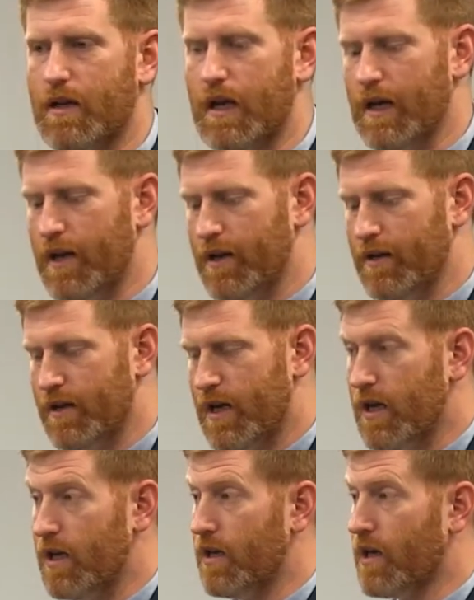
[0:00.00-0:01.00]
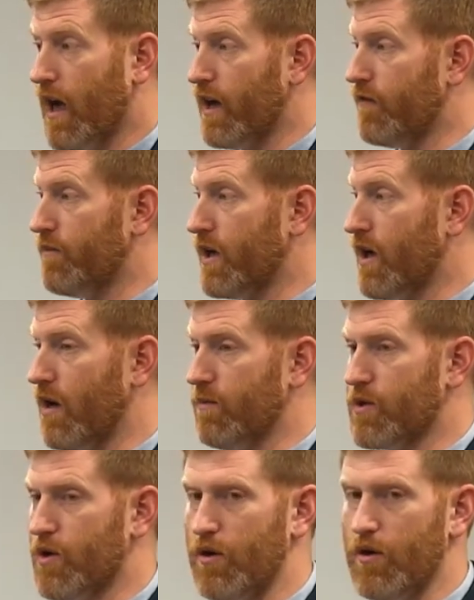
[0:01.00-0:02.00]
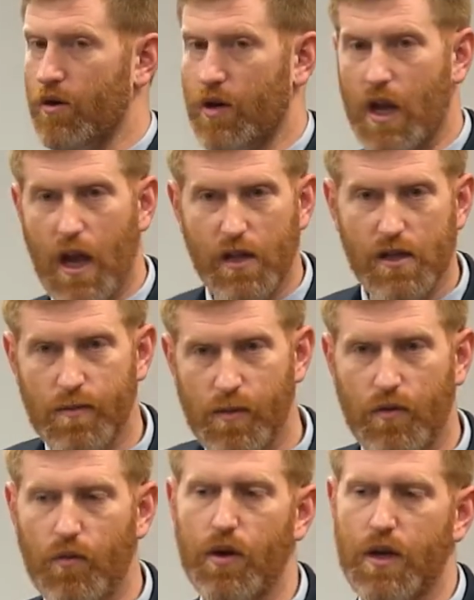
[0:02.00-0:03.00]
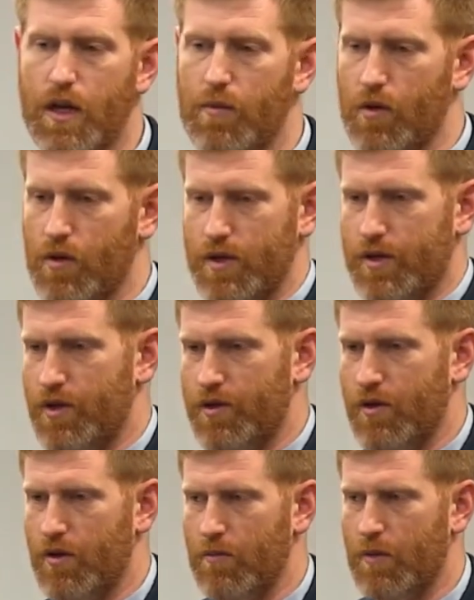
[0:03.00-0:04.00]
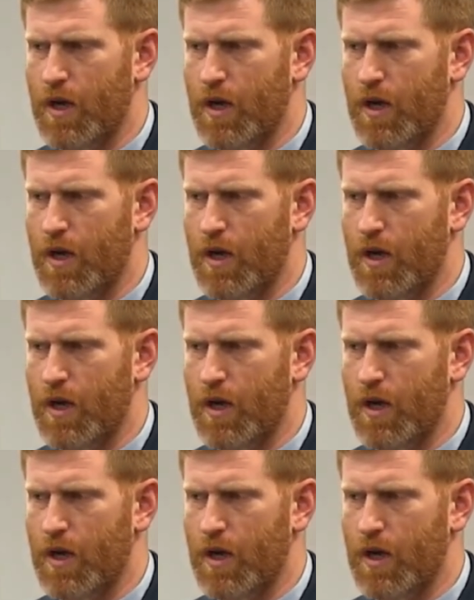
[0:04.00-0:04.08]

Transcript: and he kind of becomes her kinsman redeemer is the term.